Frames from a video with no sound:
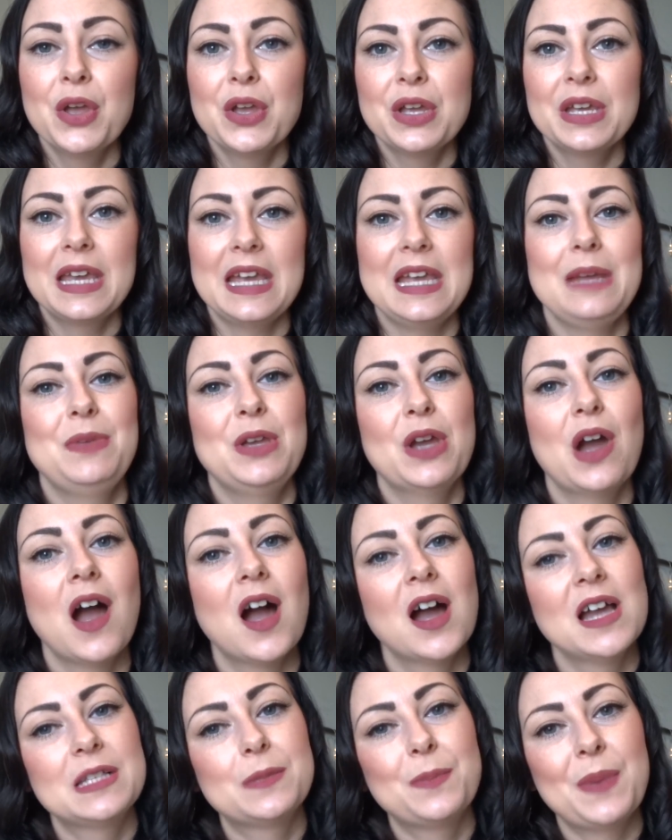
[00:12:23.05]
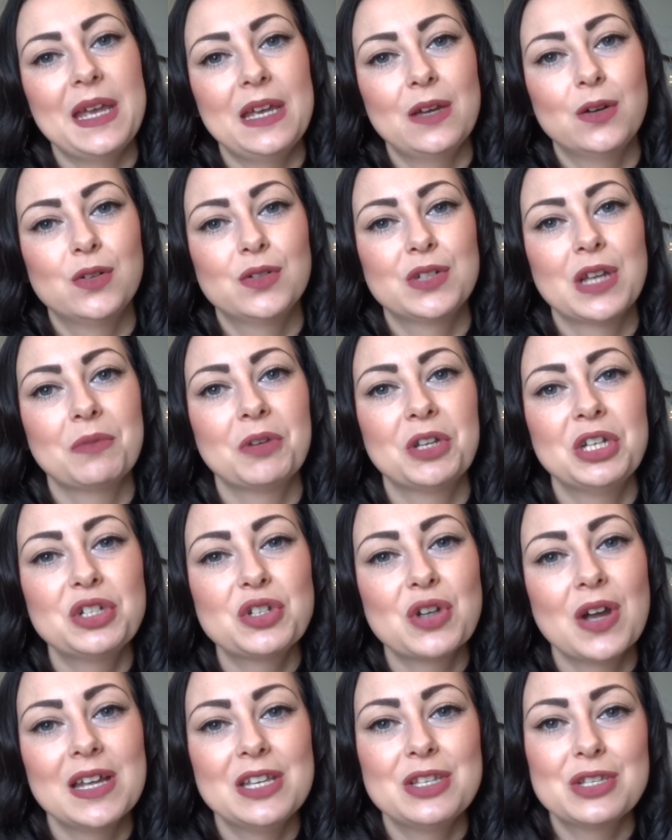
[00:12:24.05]
Keep your eyes peeled. I'm going to
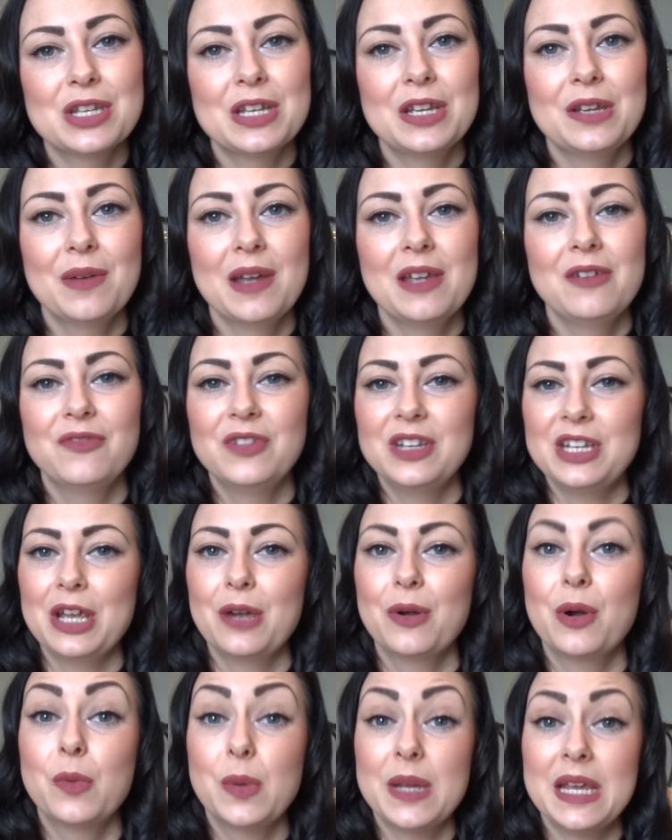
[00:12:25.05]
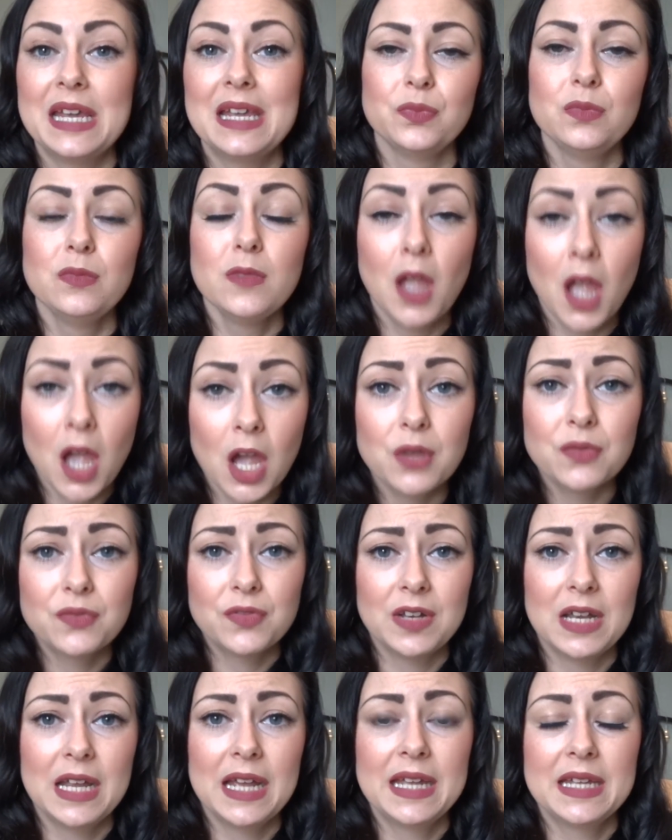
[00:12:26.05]
try and do a video a week.
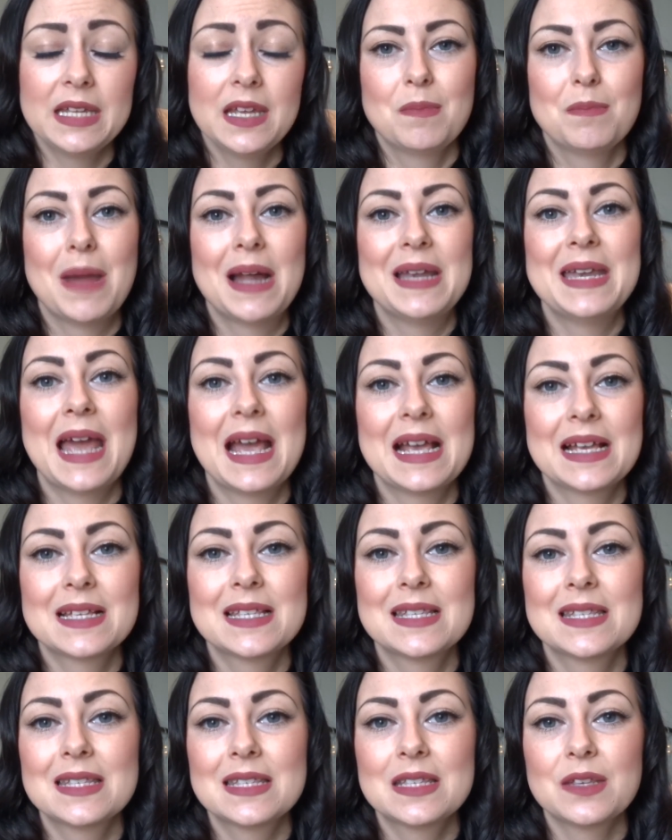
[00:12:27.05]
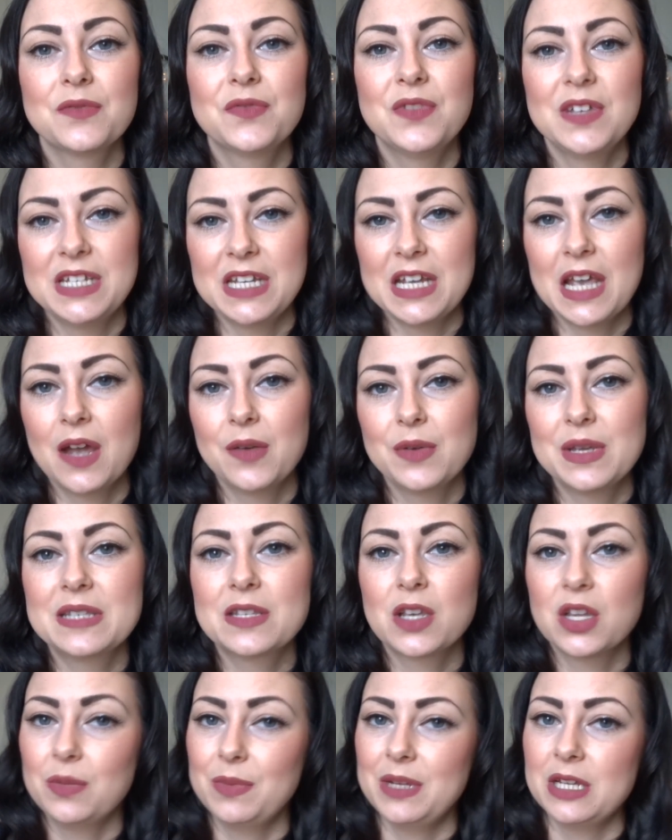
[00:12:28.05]
Hopefully. My next video is
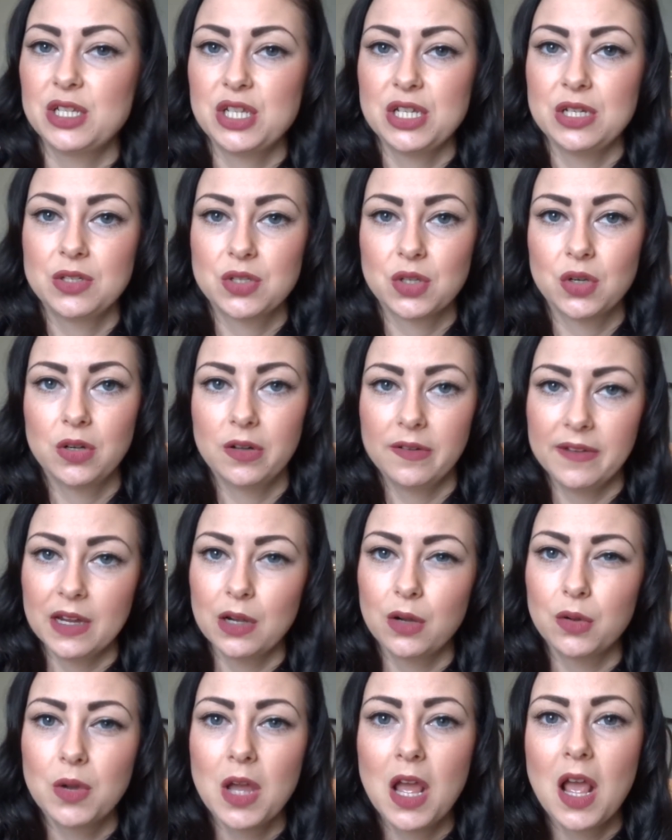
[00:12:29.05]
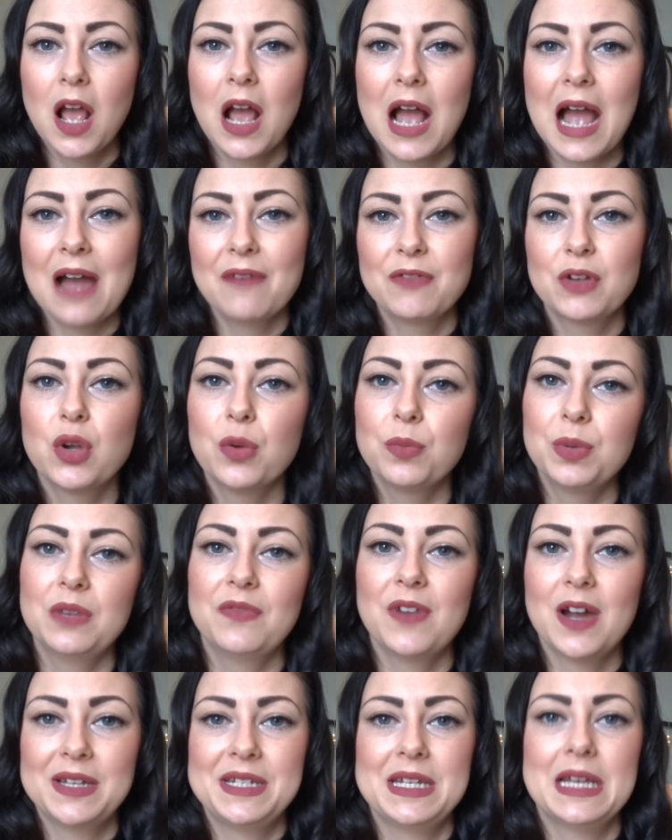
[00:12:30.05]
going to be a tutorial. Have a couple of
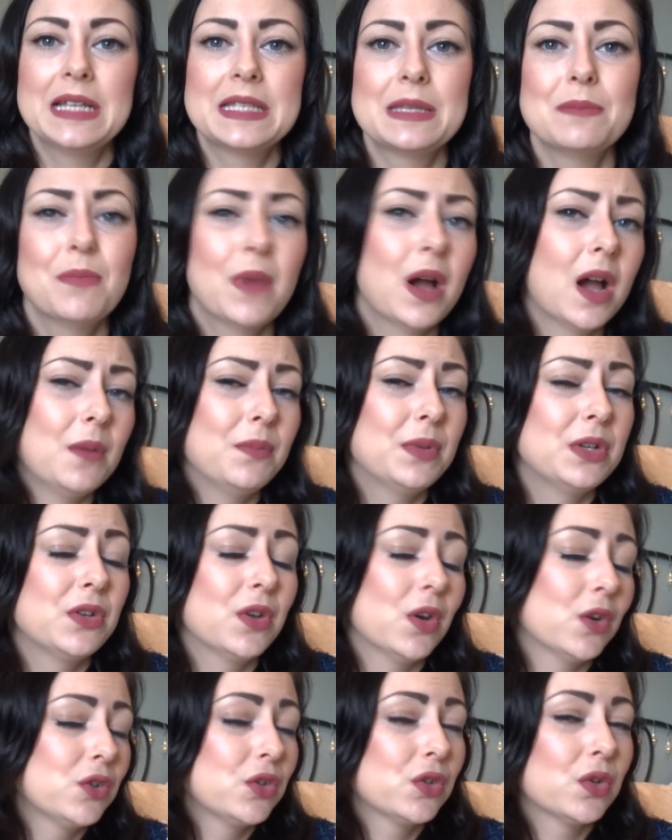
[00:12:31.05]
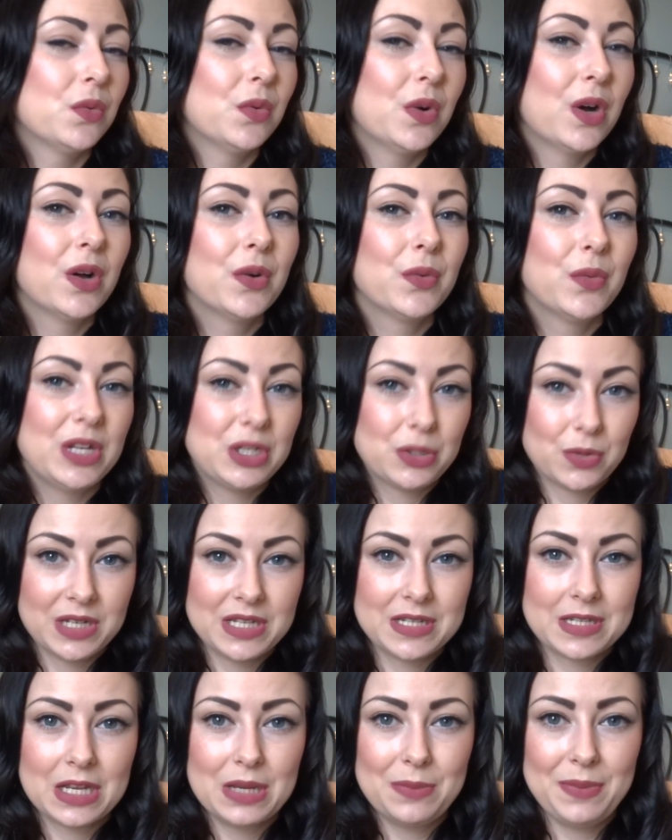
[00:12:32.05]
ideas in mind, but not sure which one
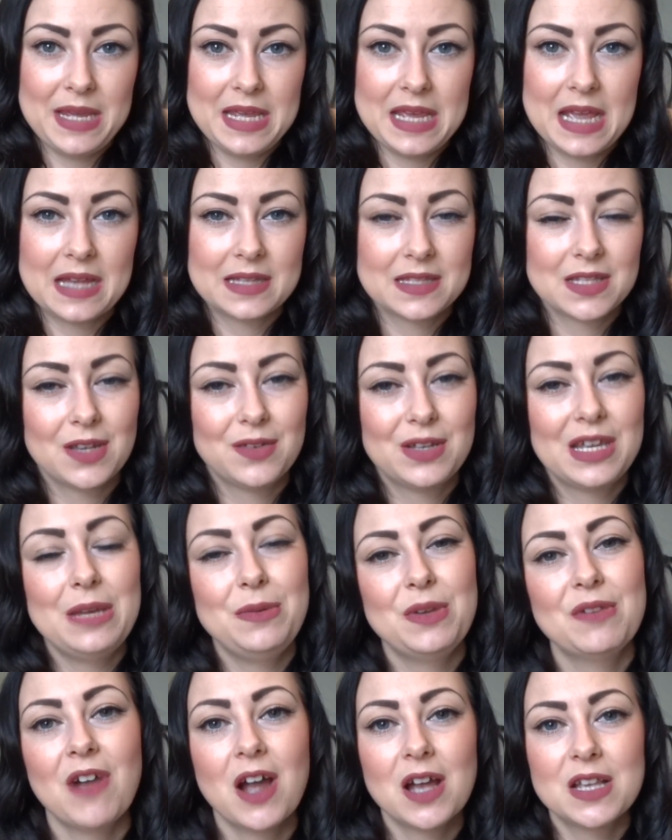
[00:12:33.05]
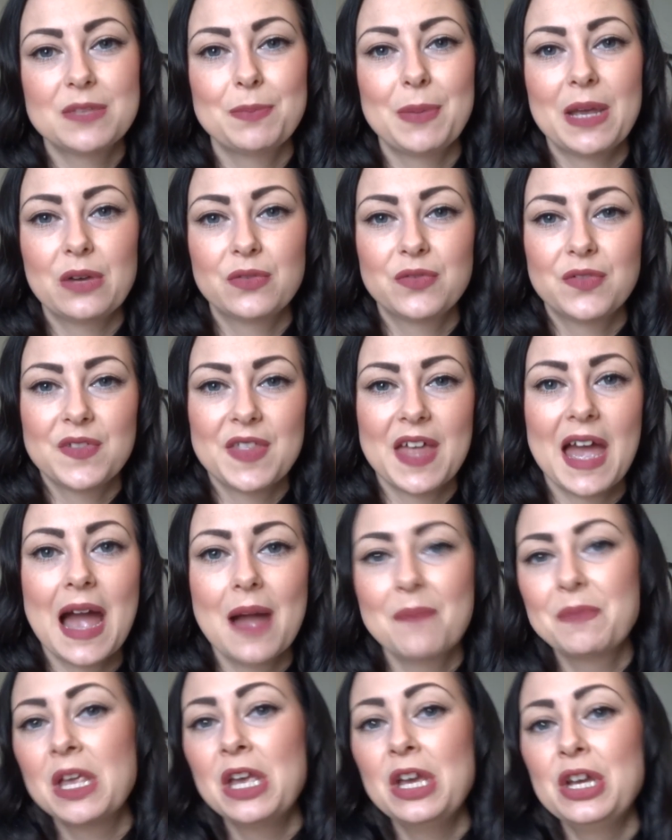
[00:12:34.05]
it's going to be yet. So keep your eyes peeled for that.